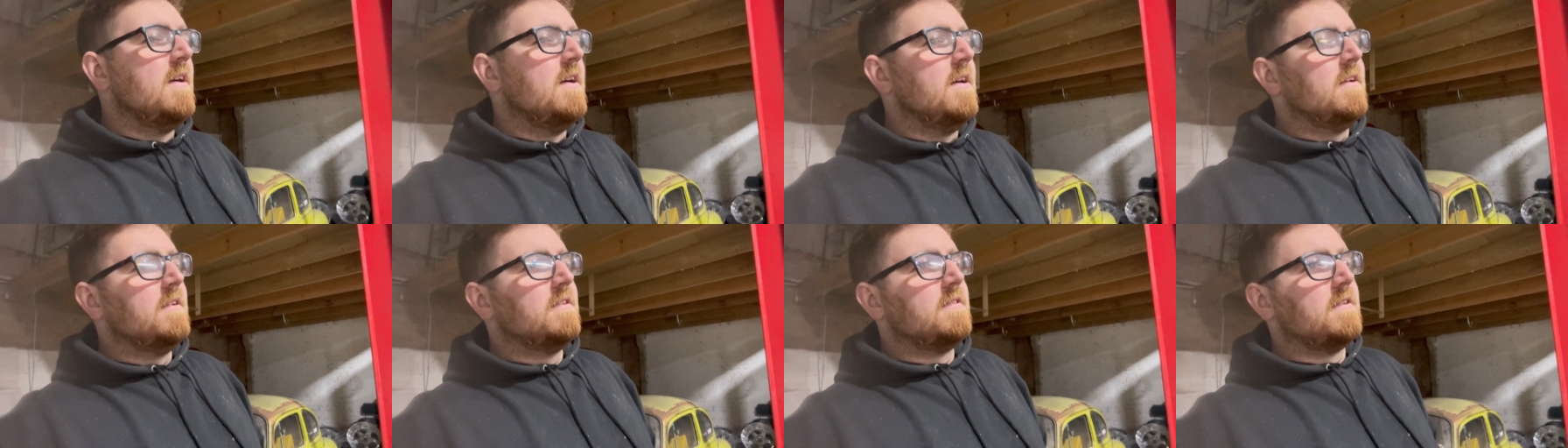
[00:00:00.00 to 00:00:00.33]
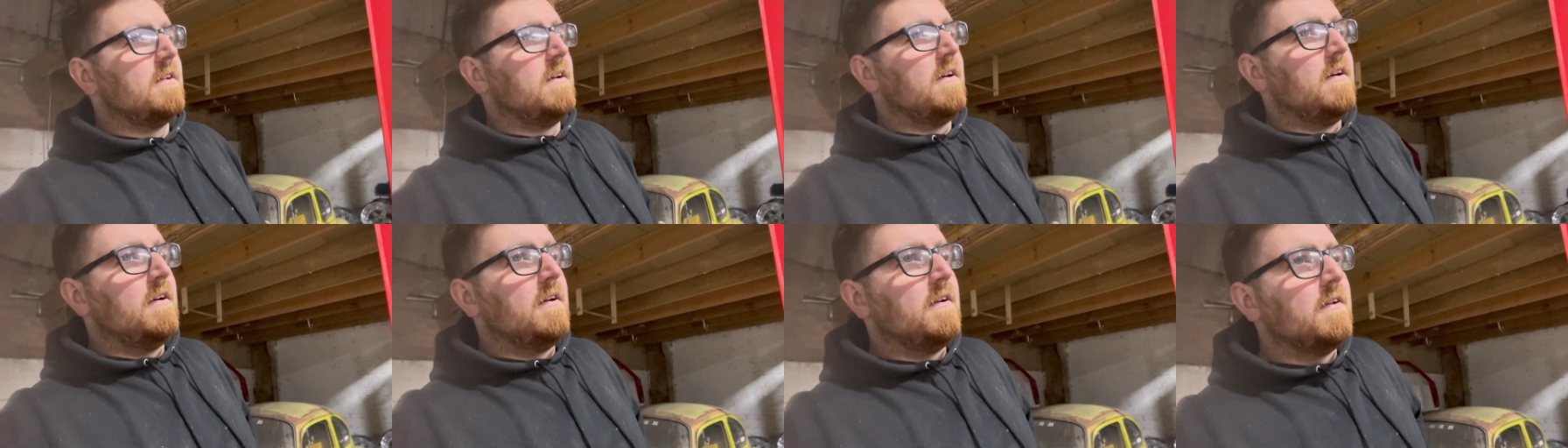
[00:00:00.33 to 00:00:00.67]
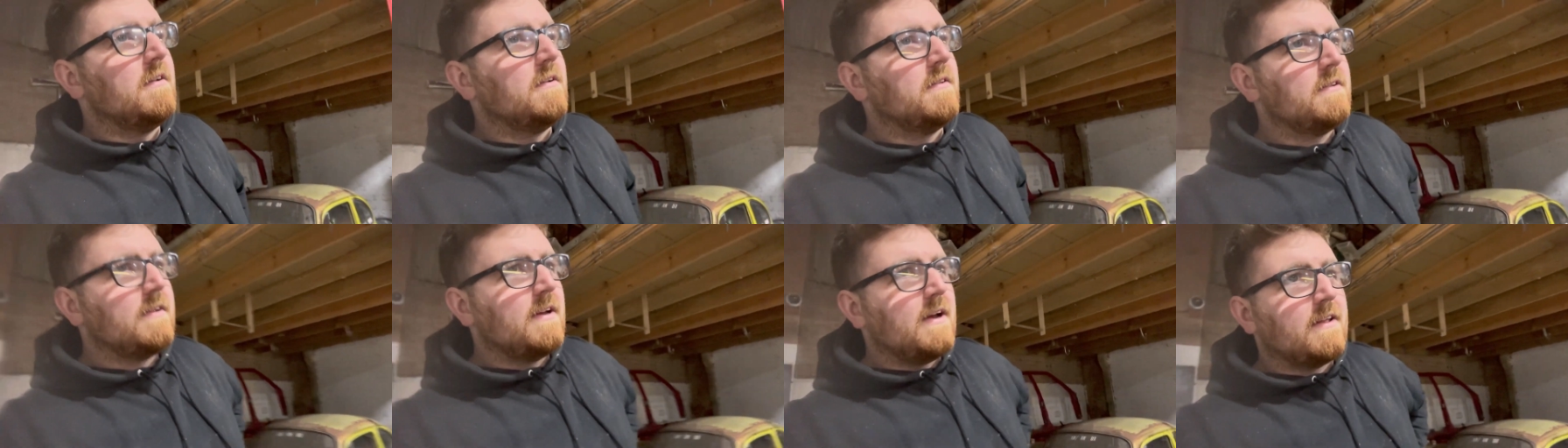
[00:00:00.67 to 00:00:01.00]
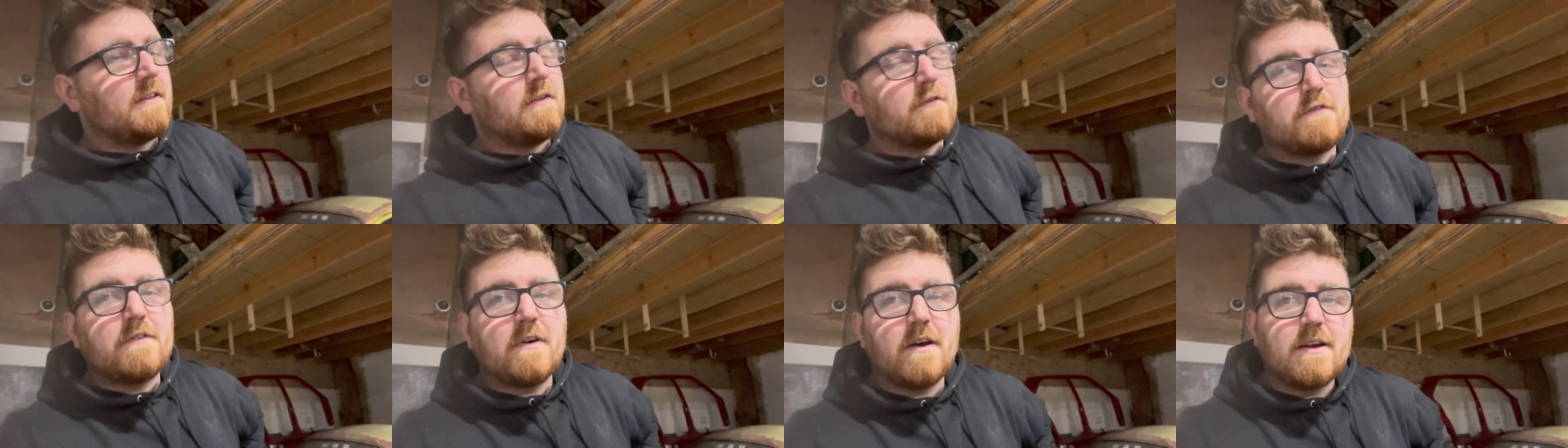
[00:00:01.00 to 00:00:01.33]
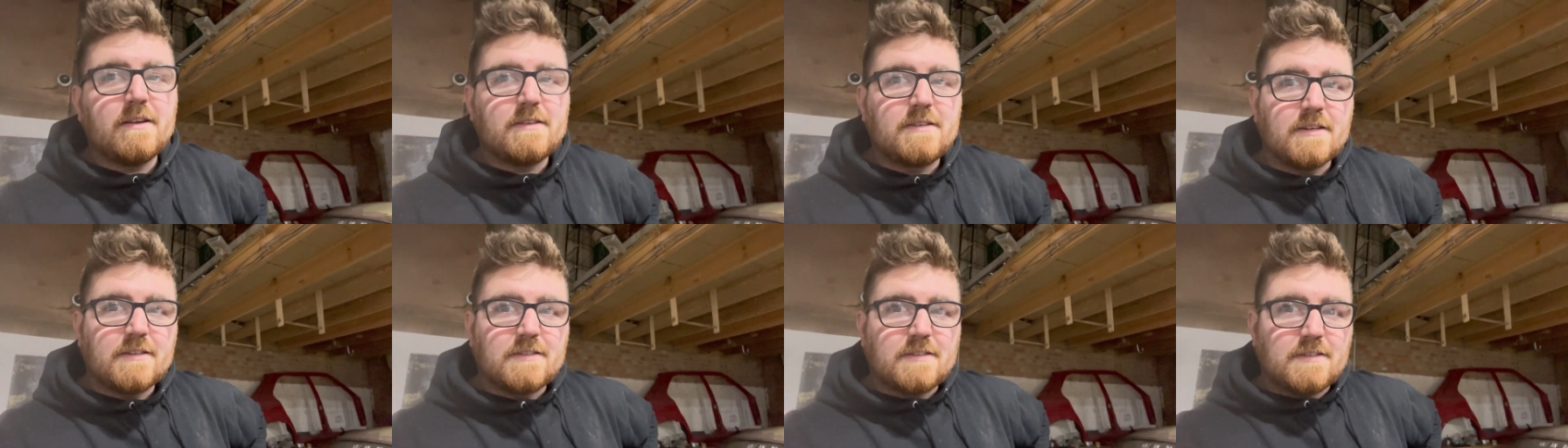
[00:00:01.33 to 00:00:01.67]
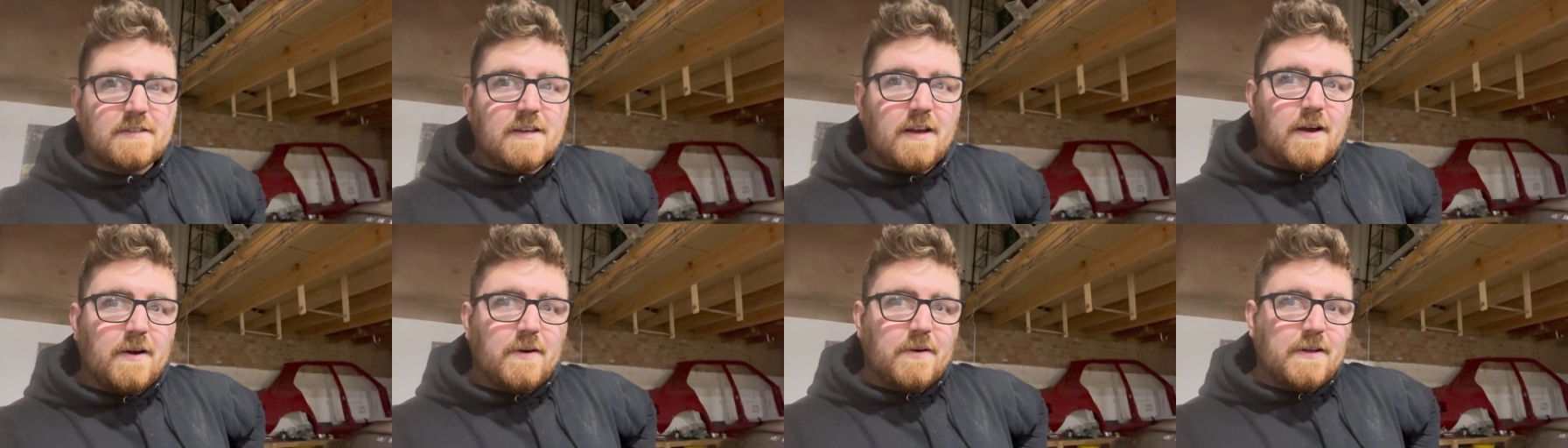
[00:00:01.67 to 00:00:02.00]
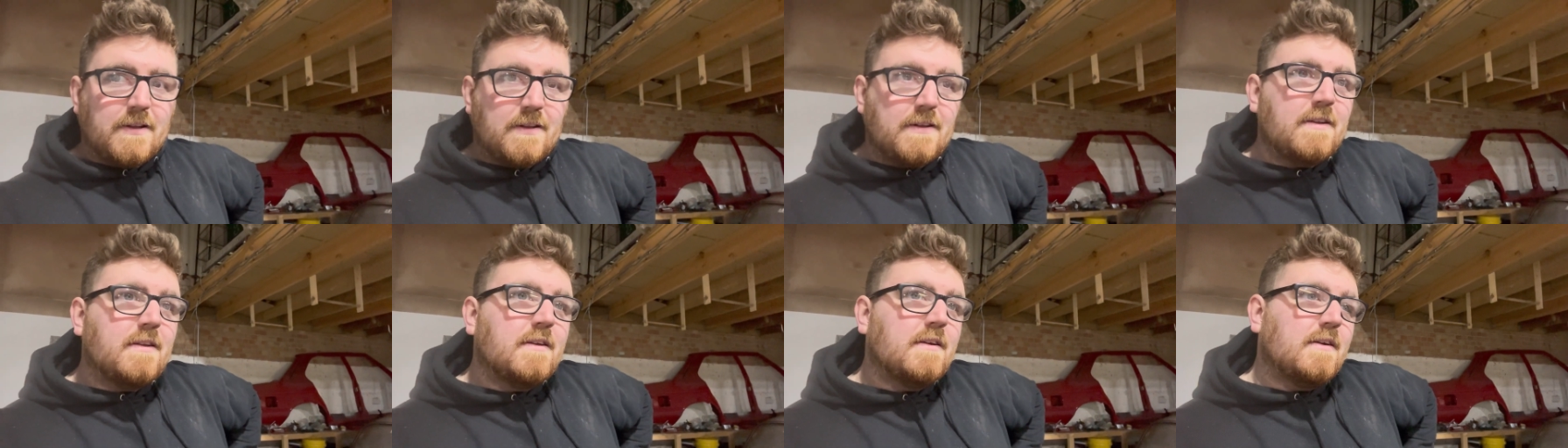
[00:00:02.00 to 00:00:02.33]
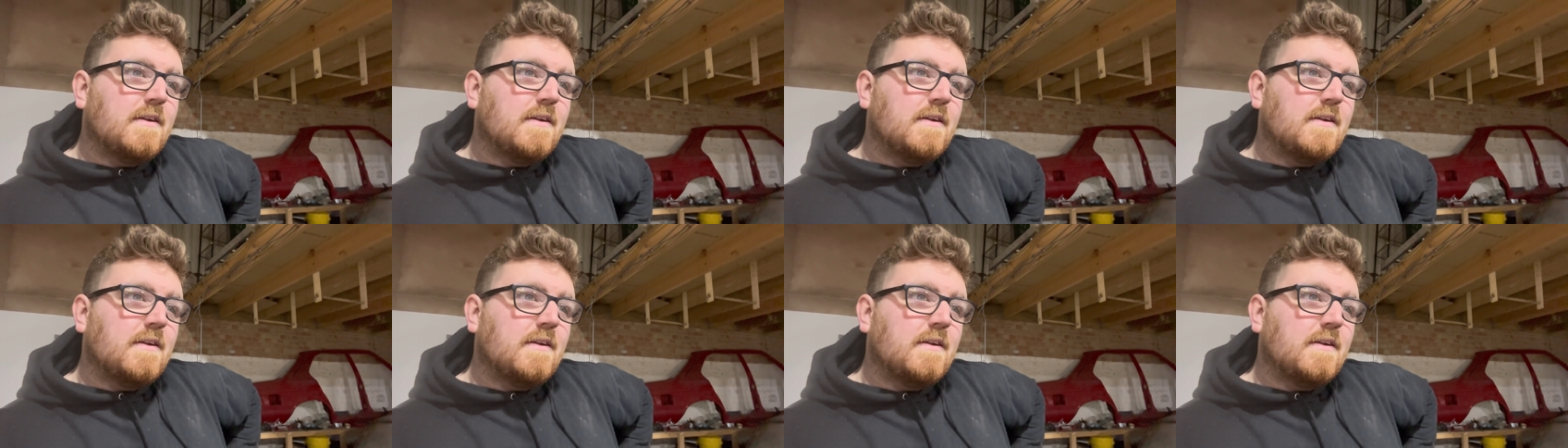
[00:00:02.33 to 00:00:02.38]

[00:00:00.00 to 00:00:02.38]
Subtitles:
So yeah, the 36 is going.